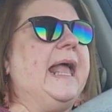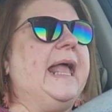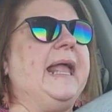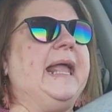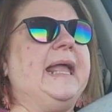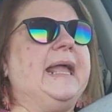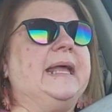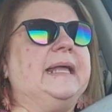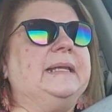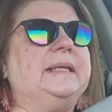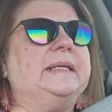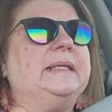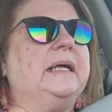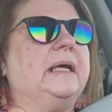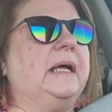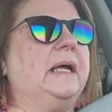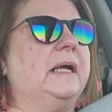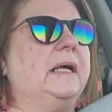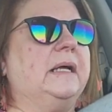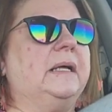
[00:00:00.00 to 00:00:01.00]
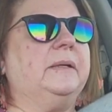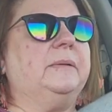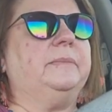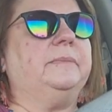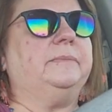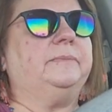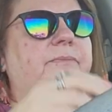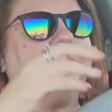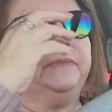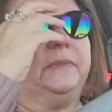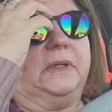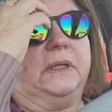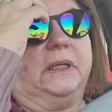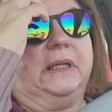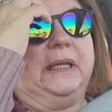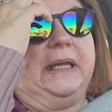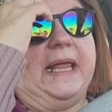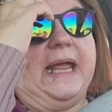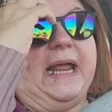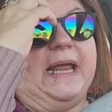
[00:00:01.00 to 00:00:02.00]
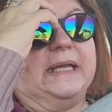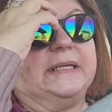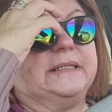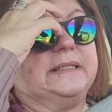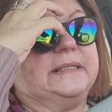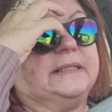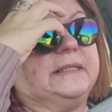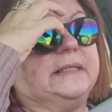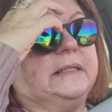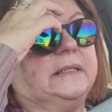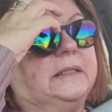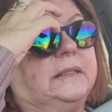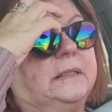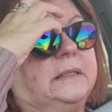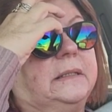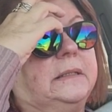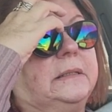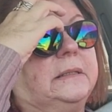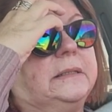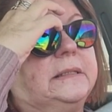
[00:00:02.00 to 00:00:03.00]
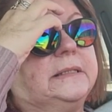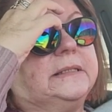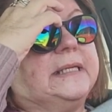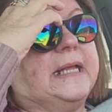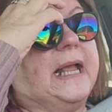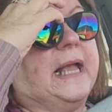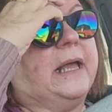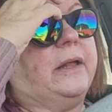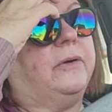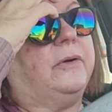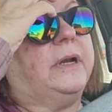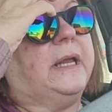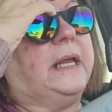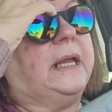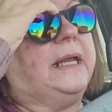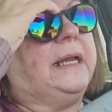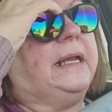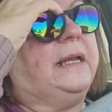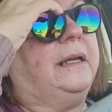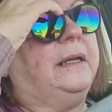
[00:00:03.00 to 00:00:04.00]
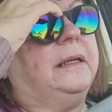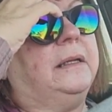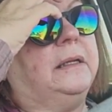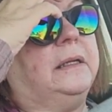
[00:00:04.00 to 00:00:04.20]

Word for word: And, um, last Saturday,